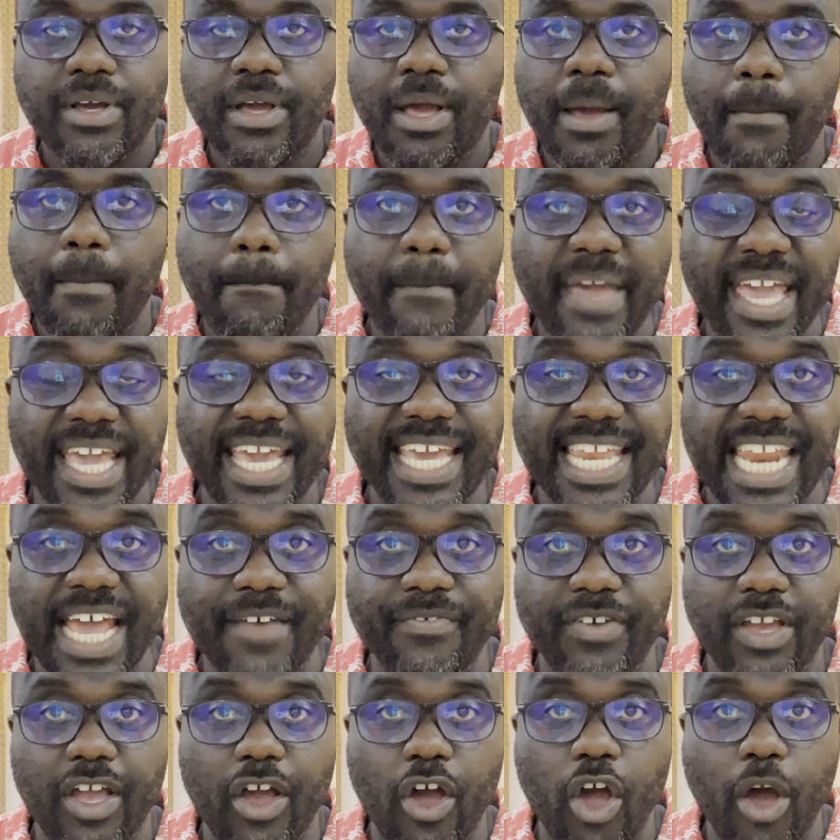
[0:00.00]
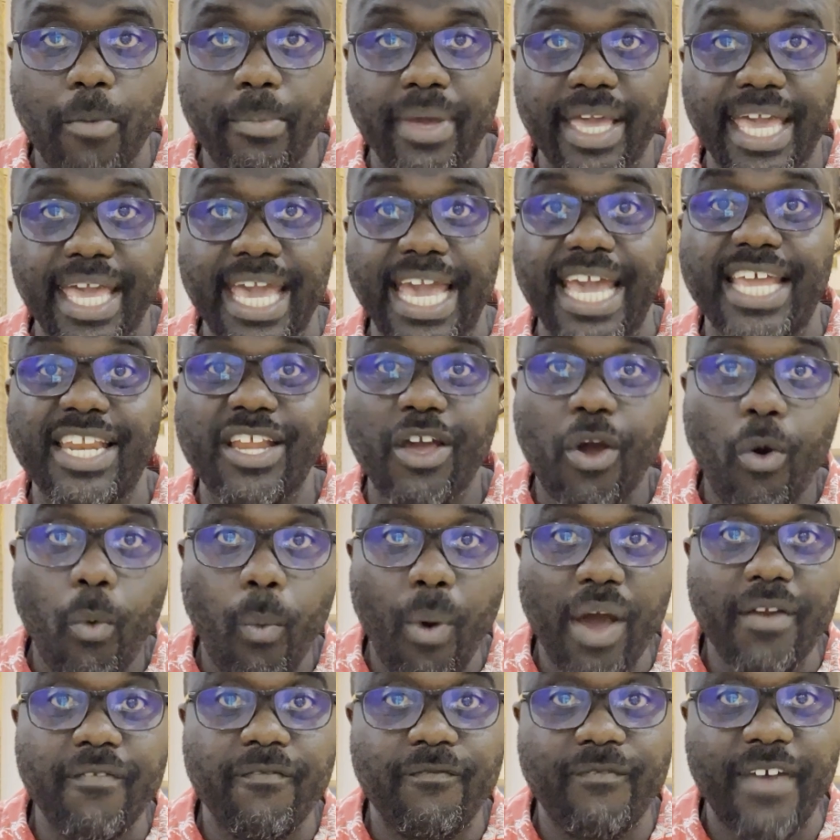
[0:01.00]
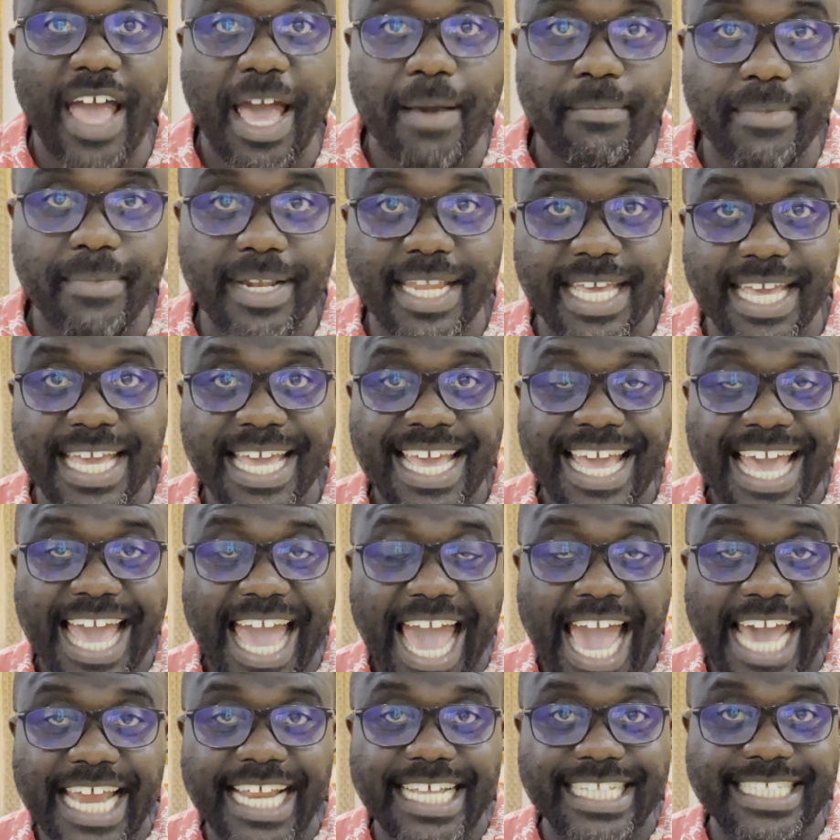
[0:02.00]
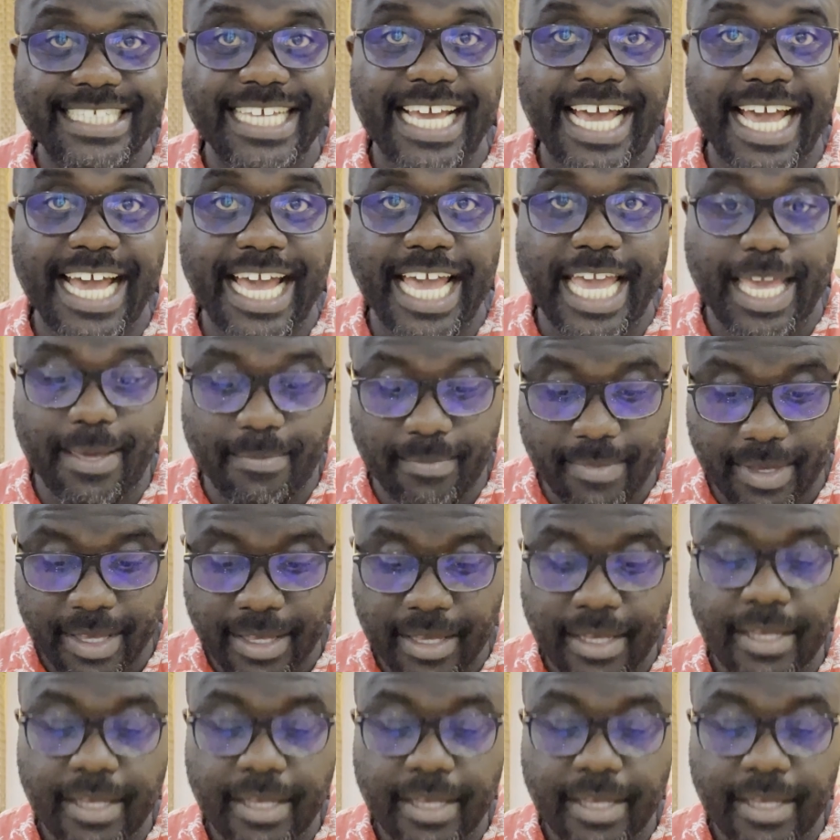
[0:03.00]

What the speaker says: making Africa home again, one family at a time.